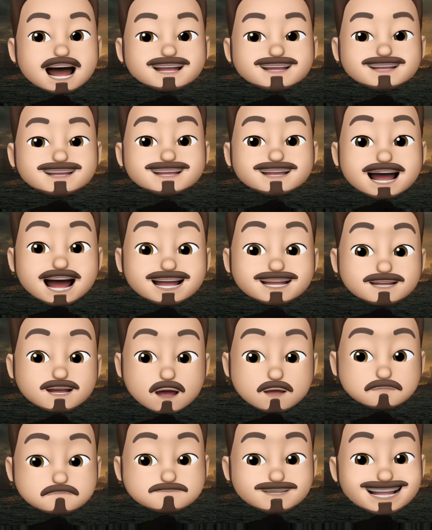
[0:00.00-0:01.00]
has designs
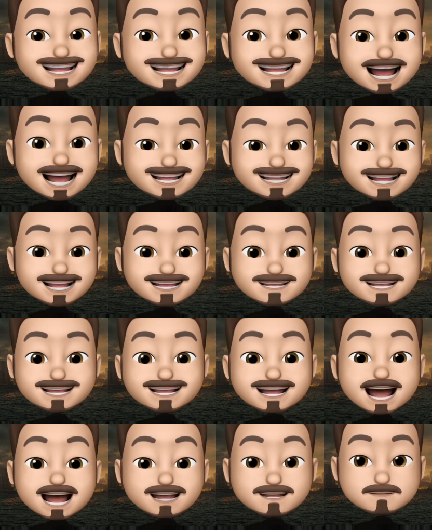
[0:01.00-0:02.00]
on resetting the
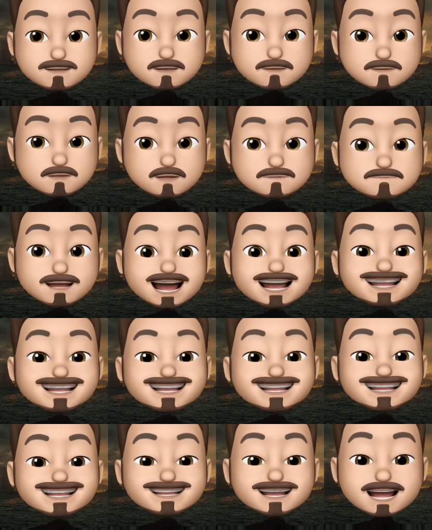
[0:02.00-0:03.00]
natural order by
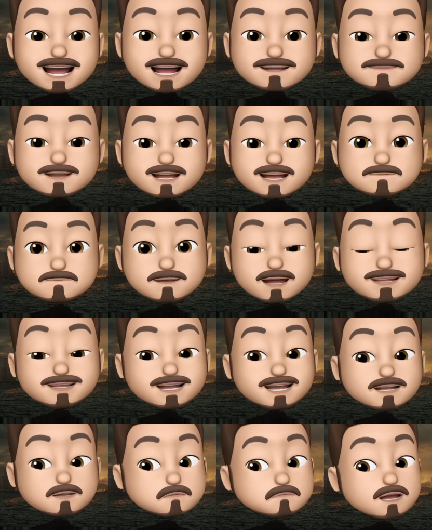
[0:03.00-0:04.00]
enslaving the
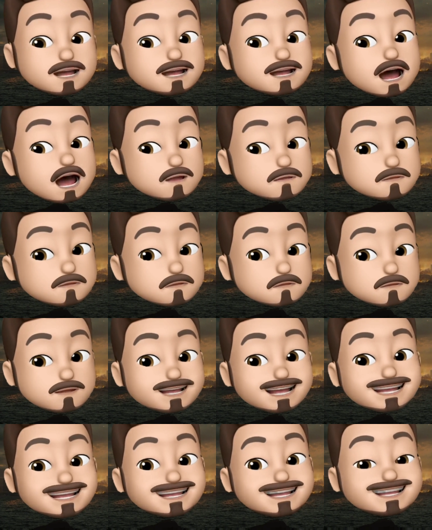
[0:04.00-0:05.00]
monsters who are now calling
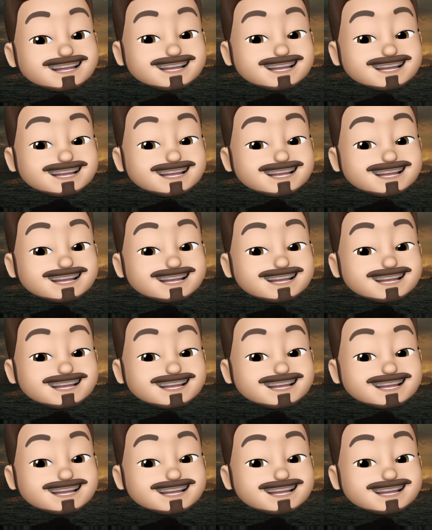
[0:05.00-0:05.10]
the